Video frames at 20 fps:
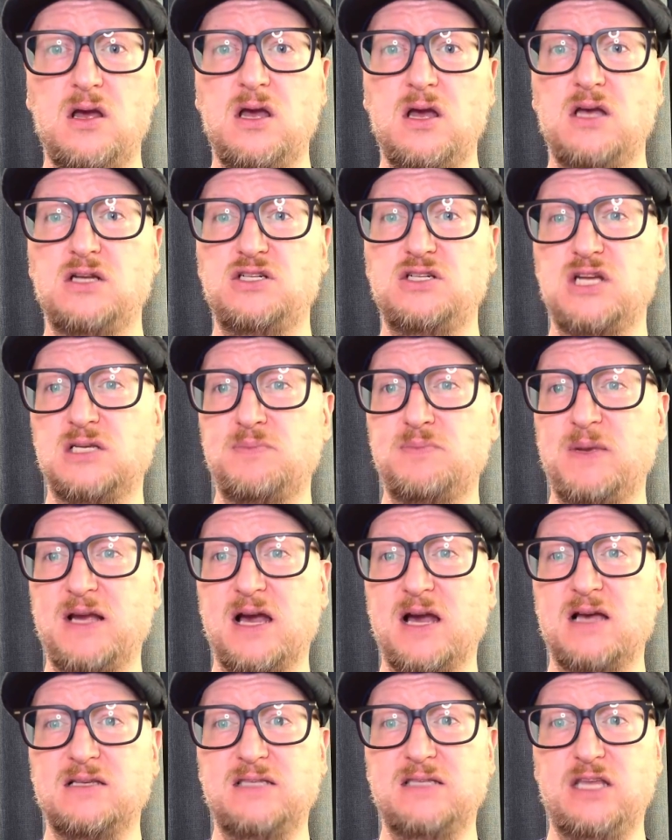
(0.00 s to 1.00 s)
Just
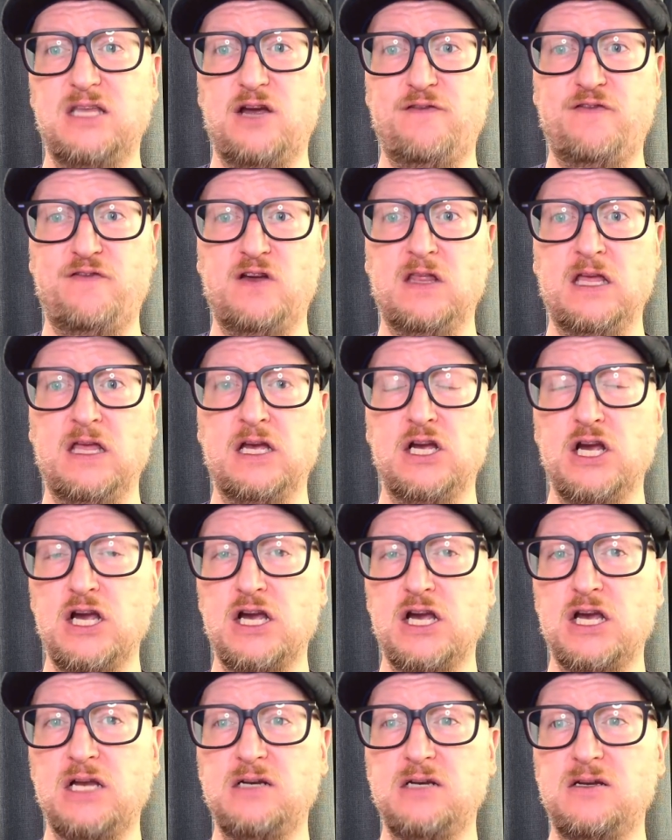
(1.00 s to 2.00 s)
because they're feeling
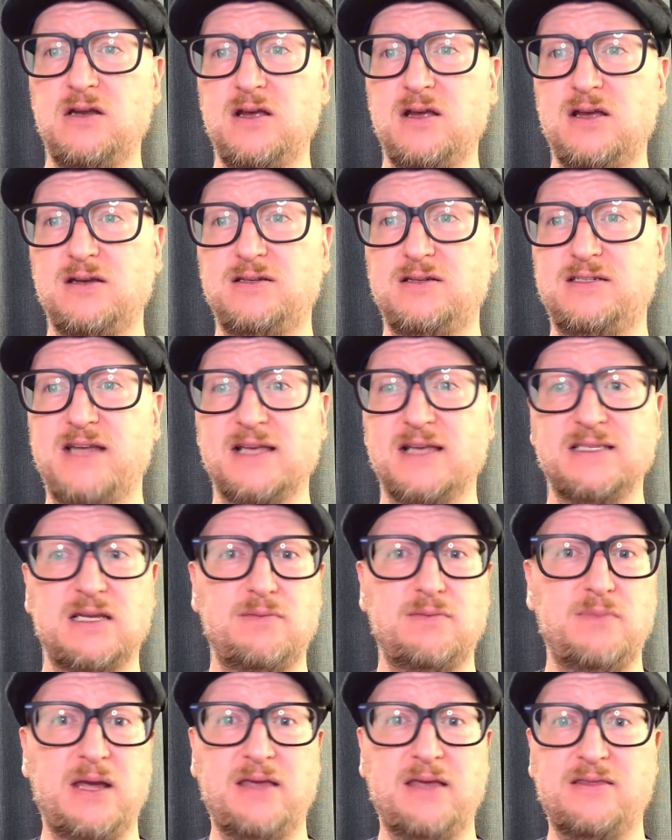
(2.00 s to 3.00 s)
good doesn't
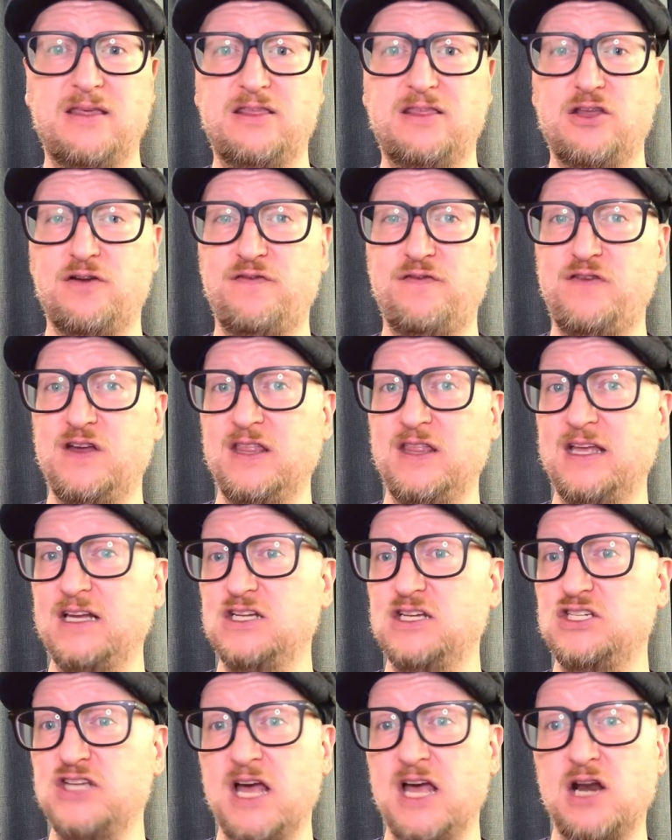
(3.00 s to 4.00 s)
mean that they're
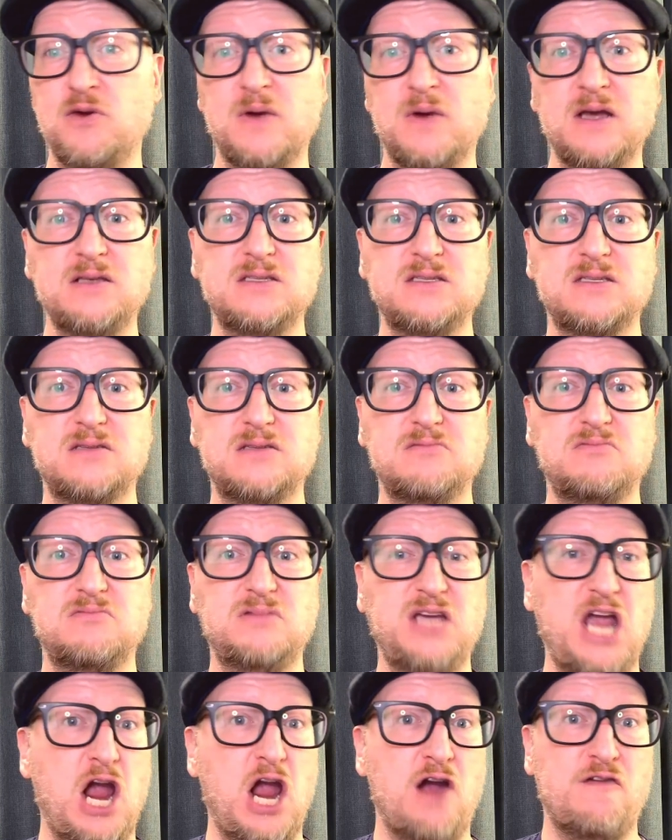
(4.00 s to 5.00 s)
feeling generous,
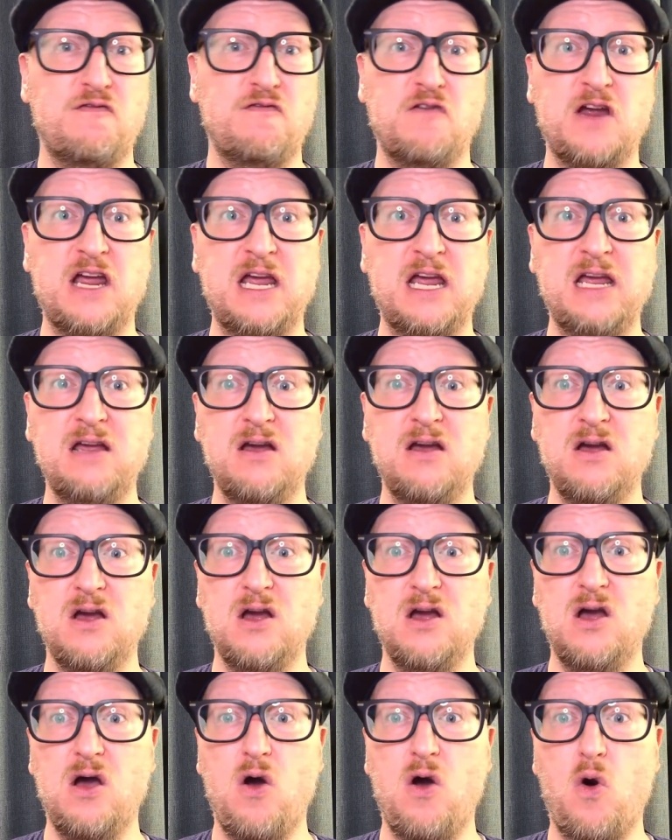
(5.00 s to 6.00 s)
carefree,
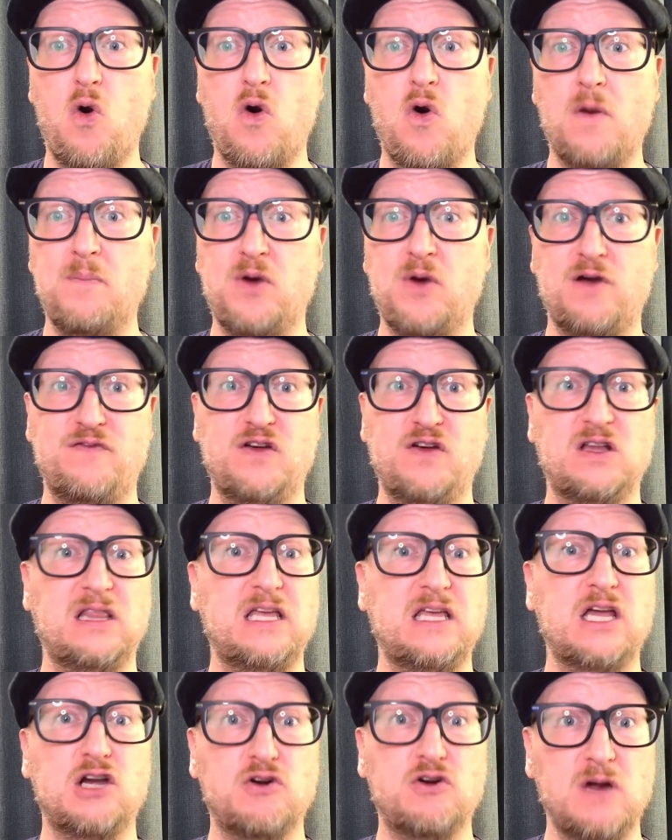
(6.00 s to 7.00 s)
or
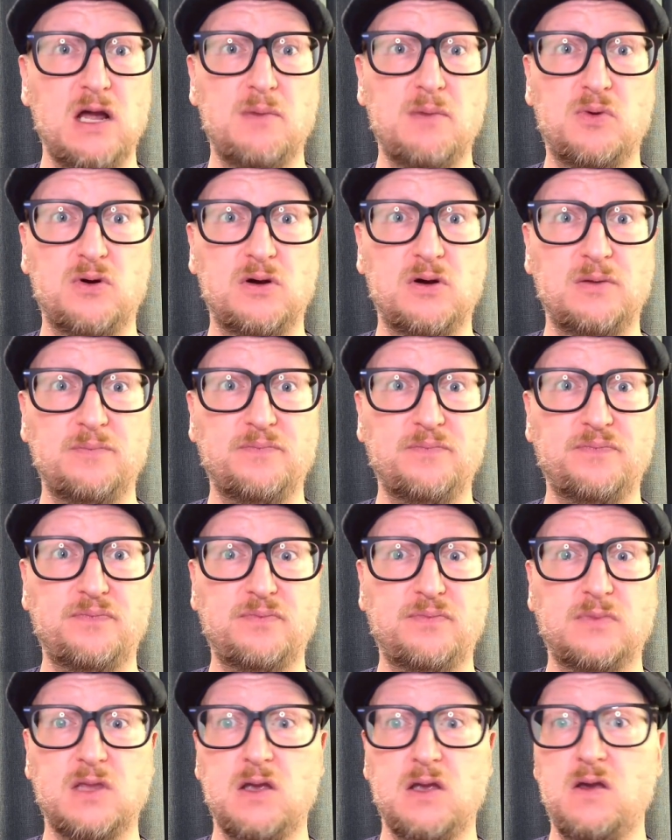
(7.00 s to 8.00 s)
perfectly agreeable.
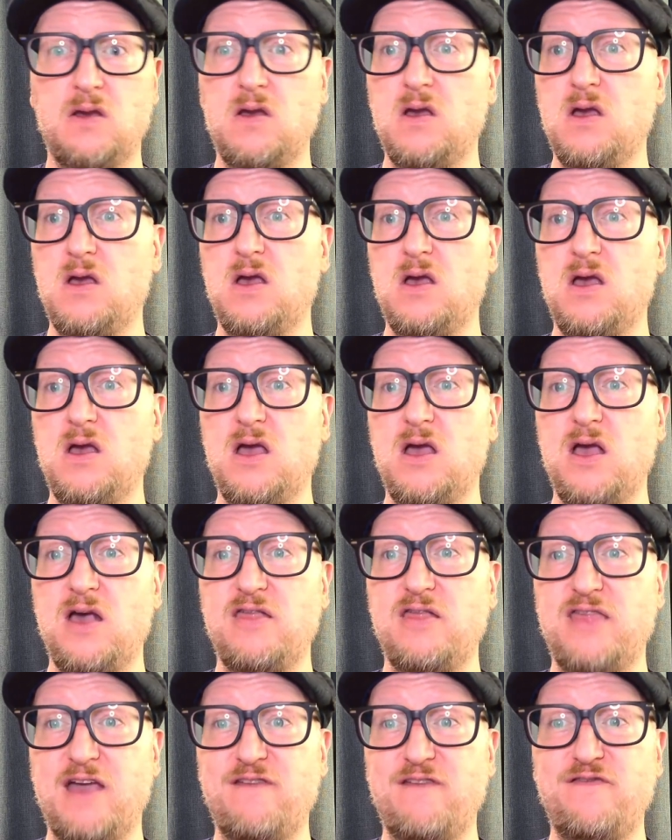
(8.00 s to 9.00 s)

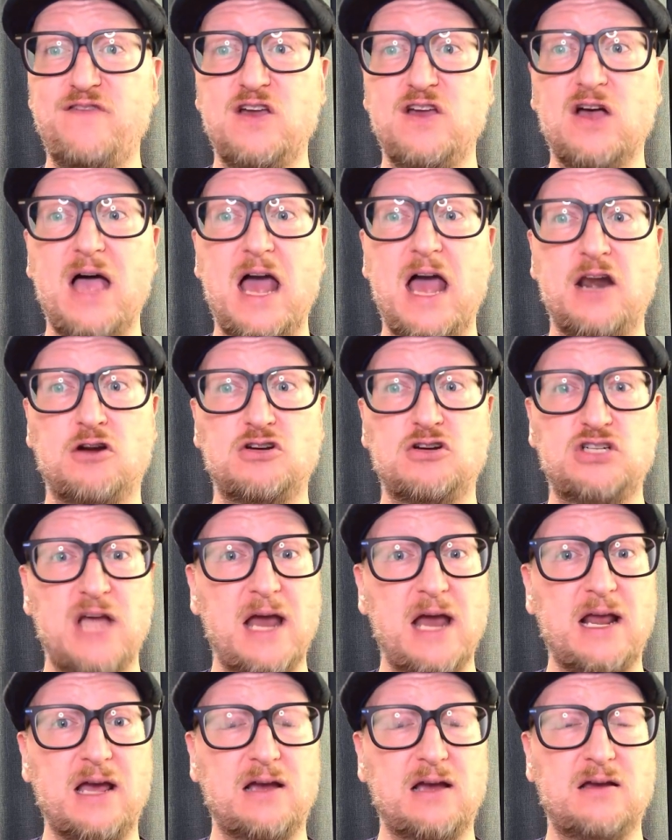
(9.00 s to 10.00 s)
They feel
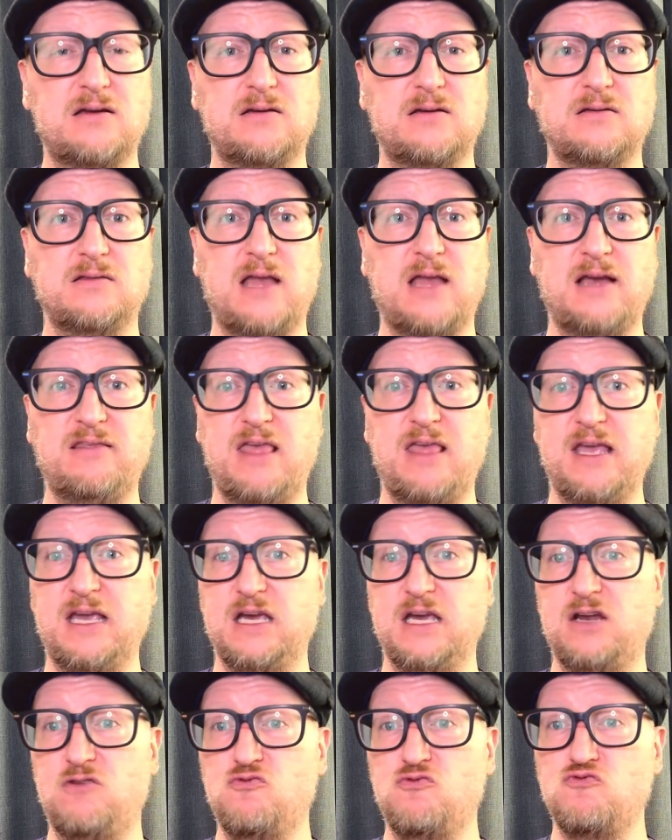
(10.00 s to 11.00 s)
energetic, like they
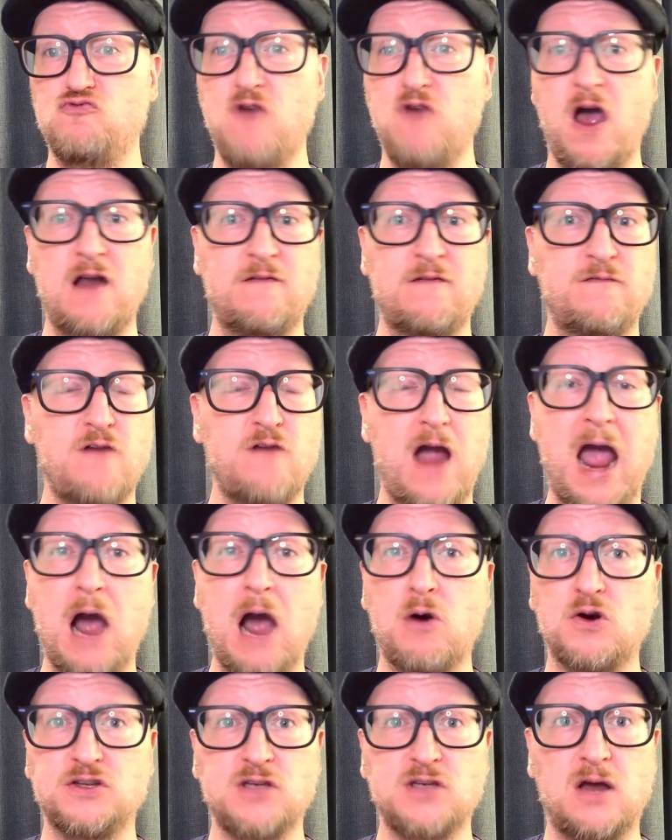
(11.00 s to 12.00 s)
could run for
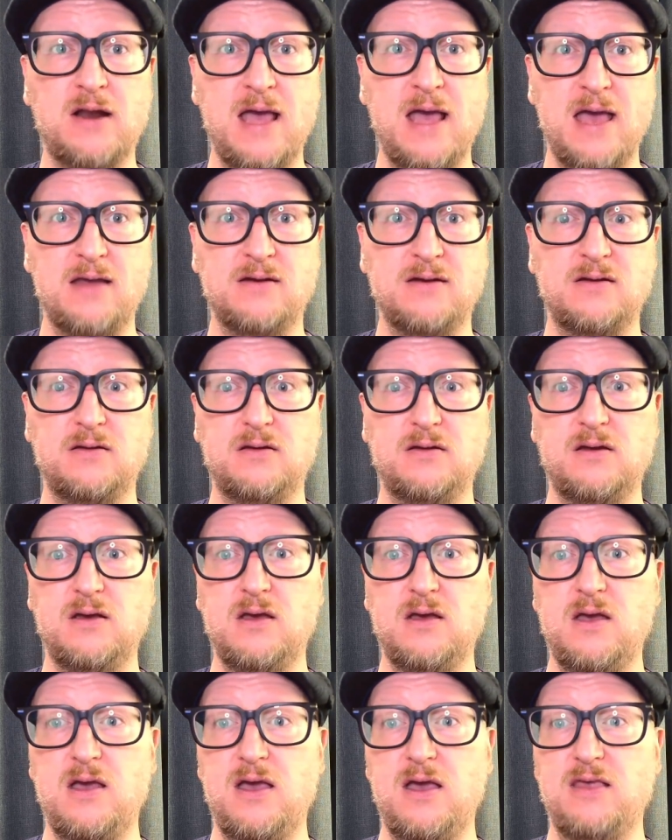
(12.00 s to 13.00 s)
hours on end.
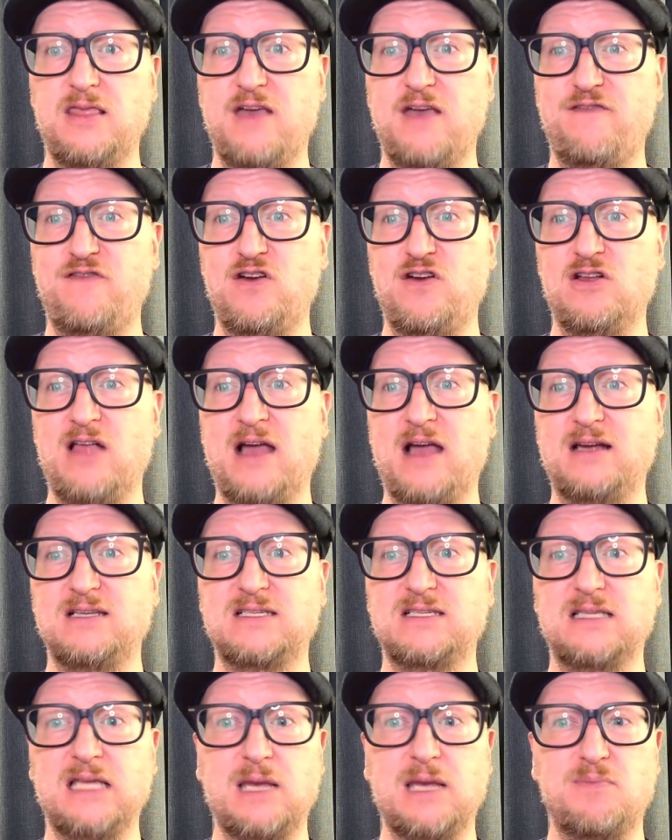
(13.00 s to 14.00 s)
They feel like
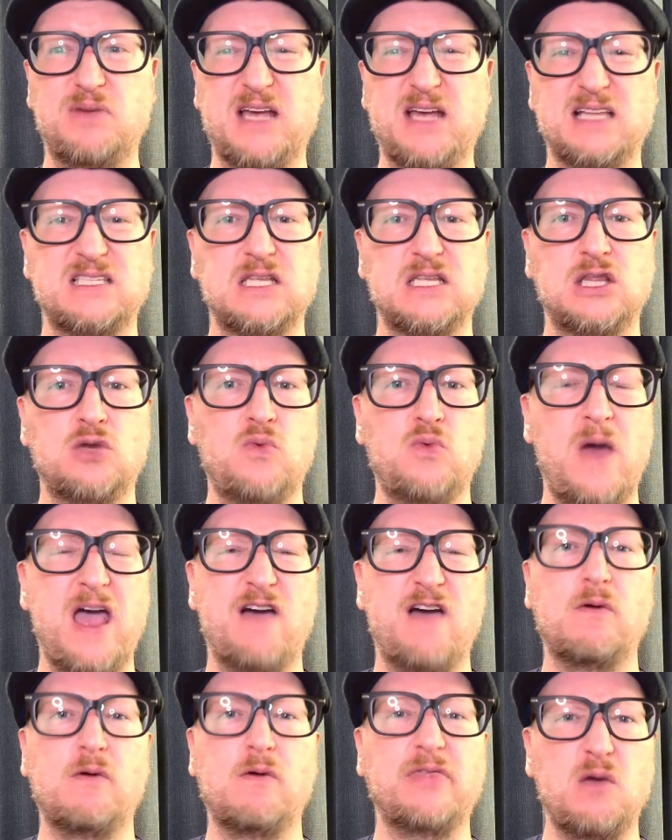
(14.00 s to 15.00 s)
sleep gets in the way
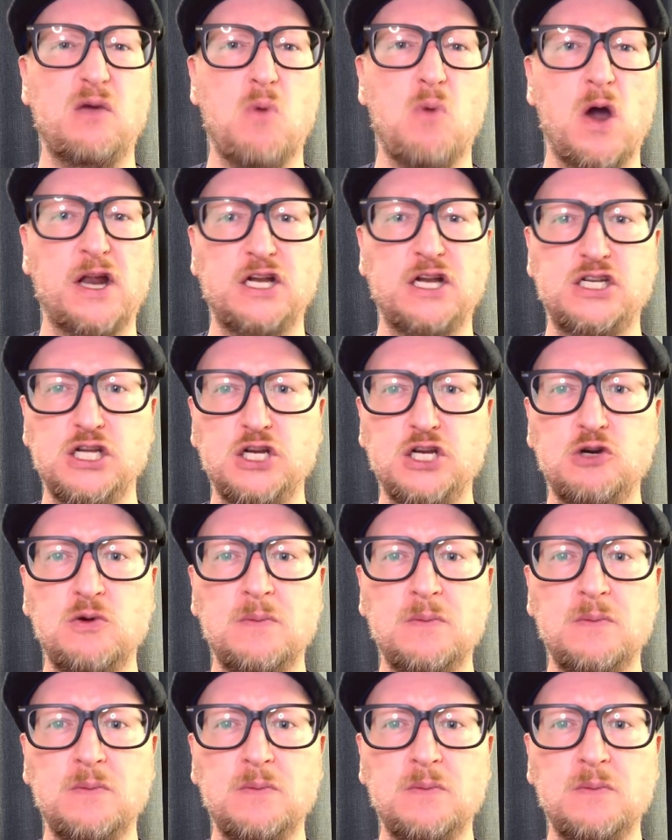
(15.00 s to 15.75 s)
of what they want to do,